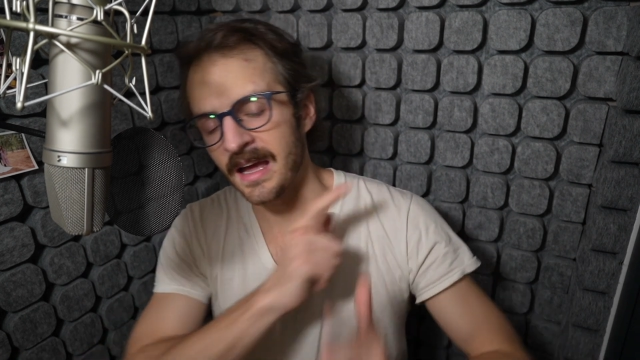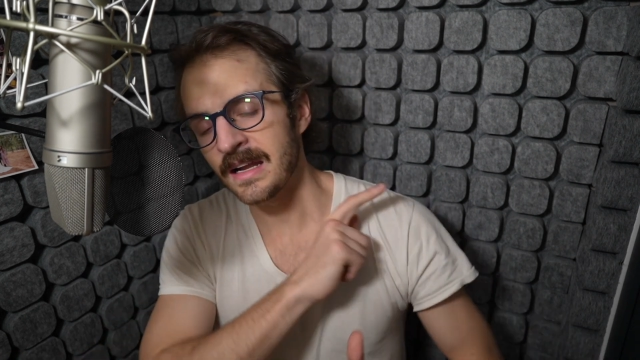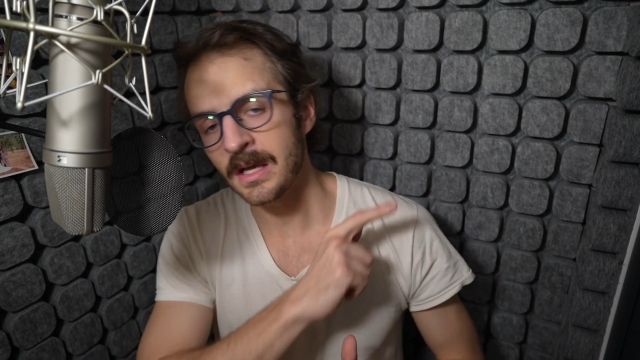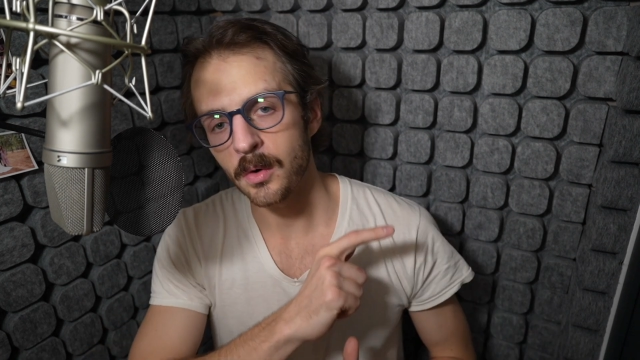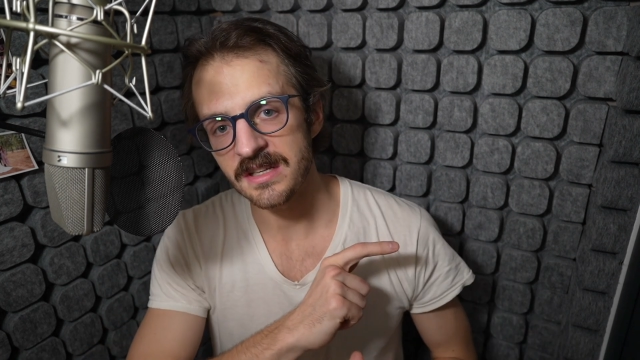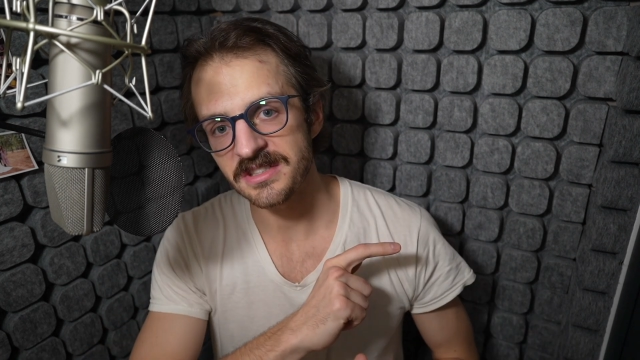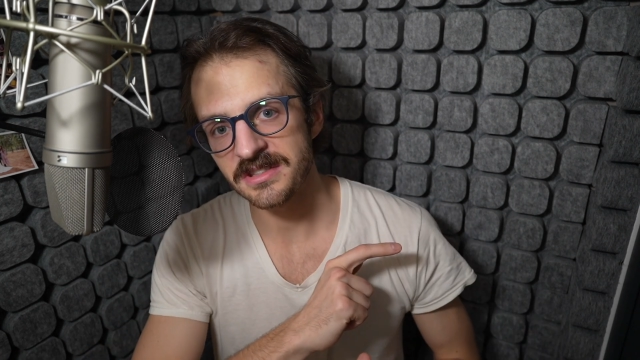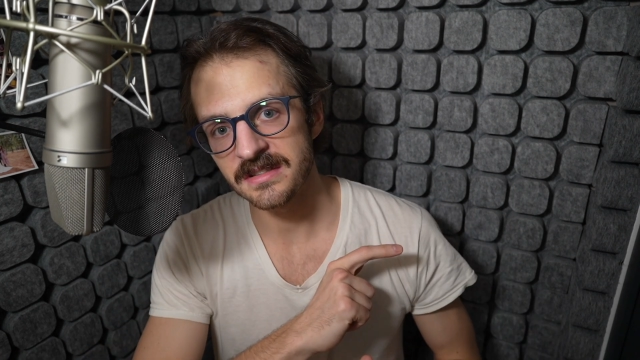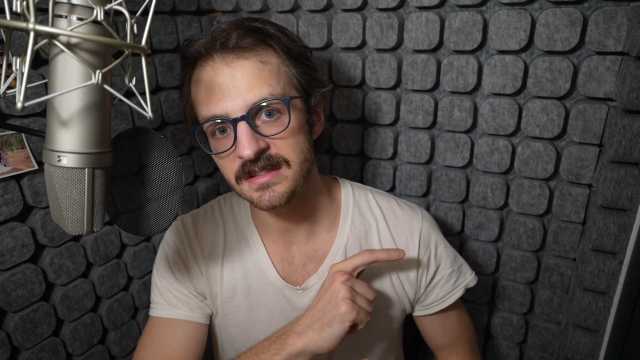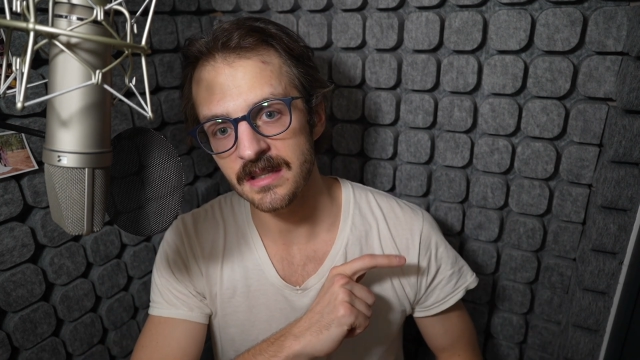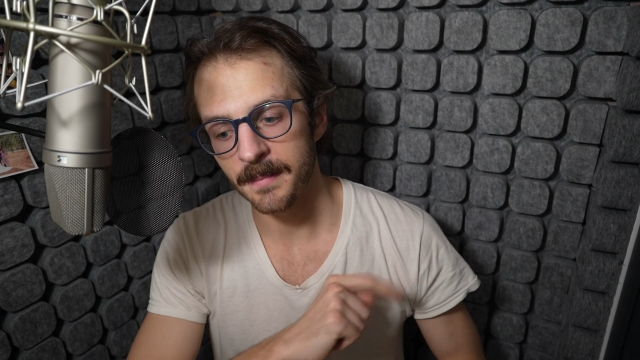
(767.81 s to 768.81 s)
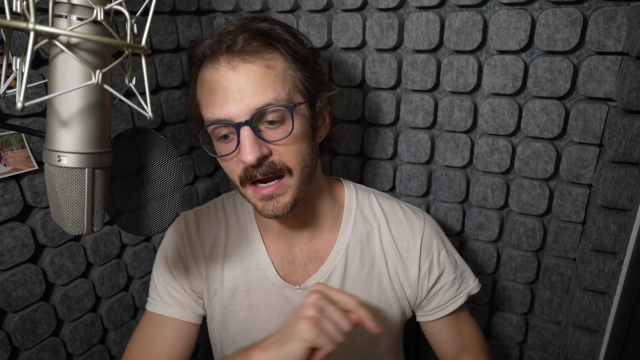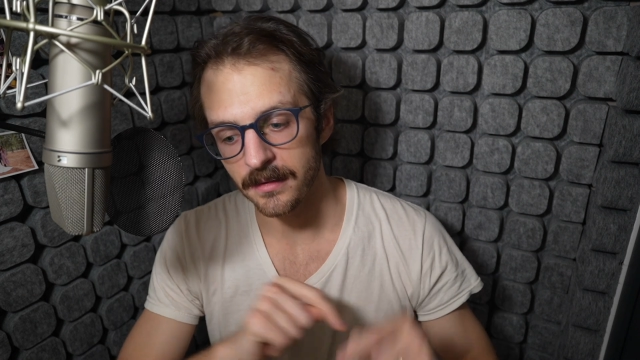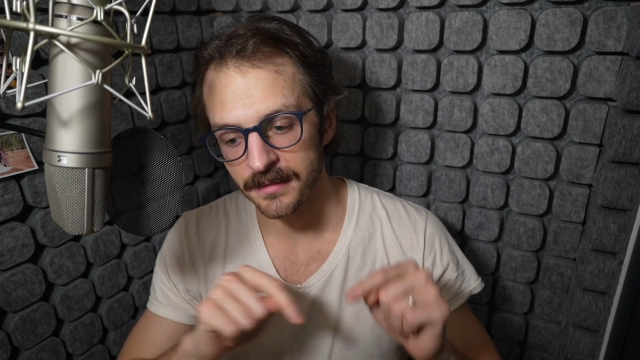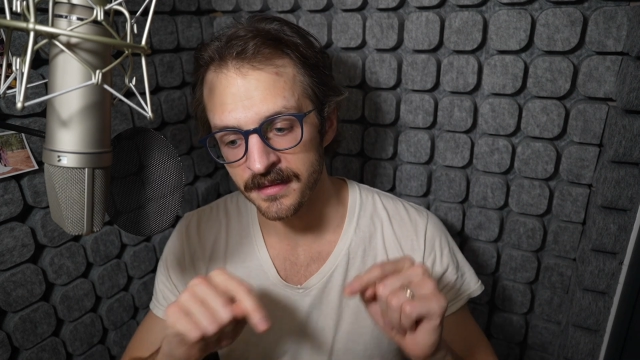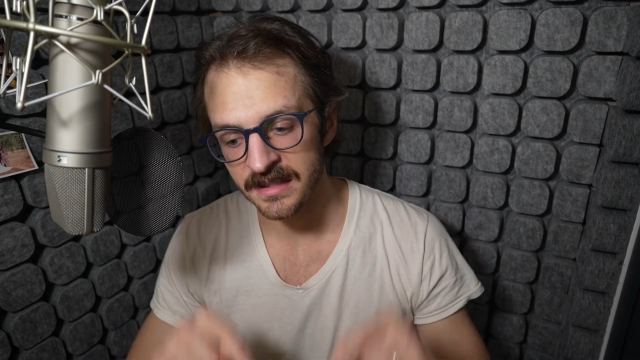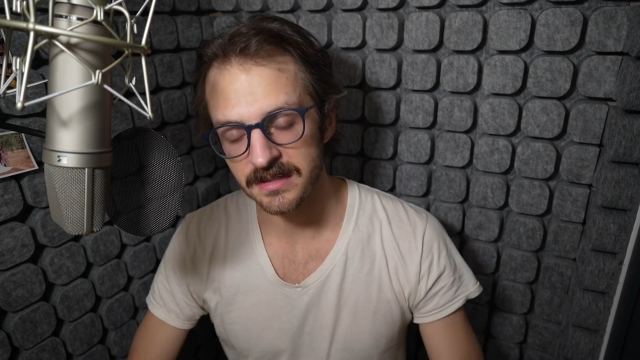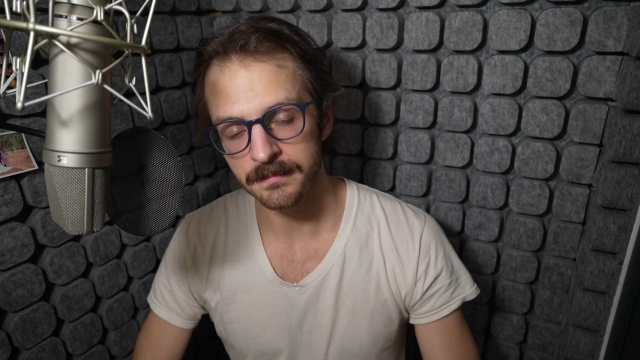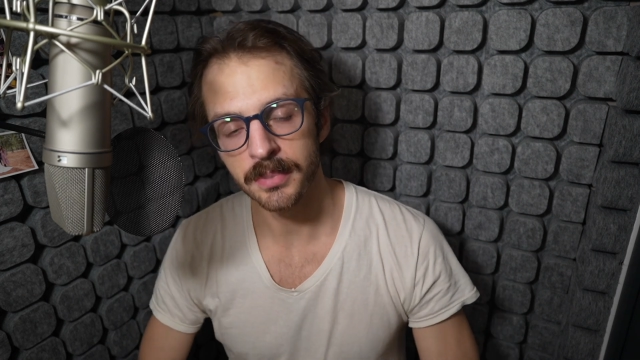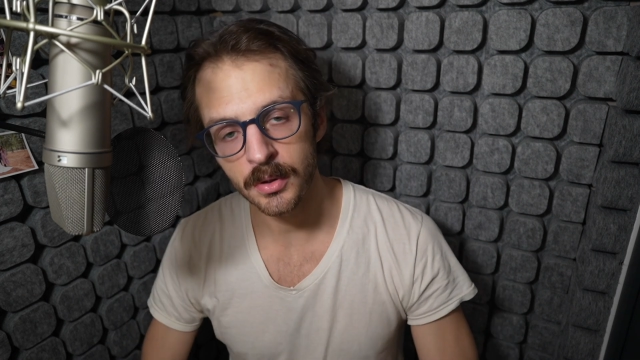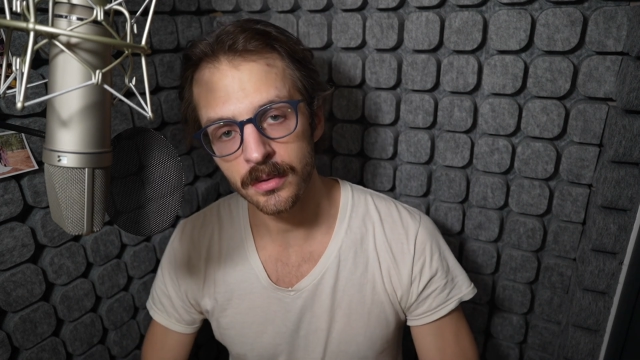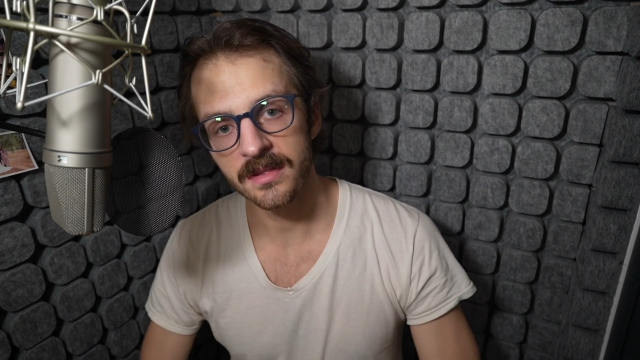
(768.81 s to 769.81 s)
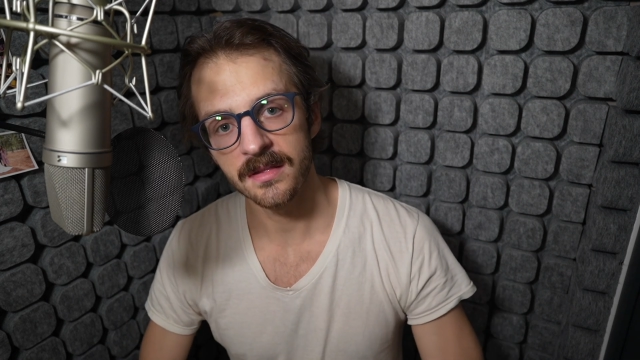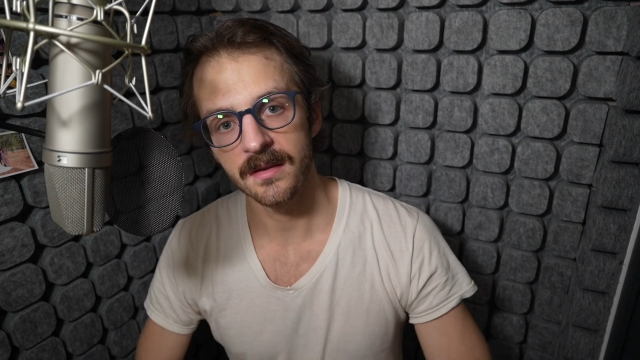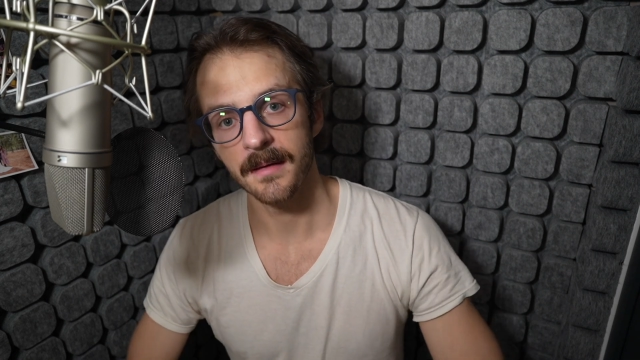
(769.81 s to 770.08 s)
any questions about this booth,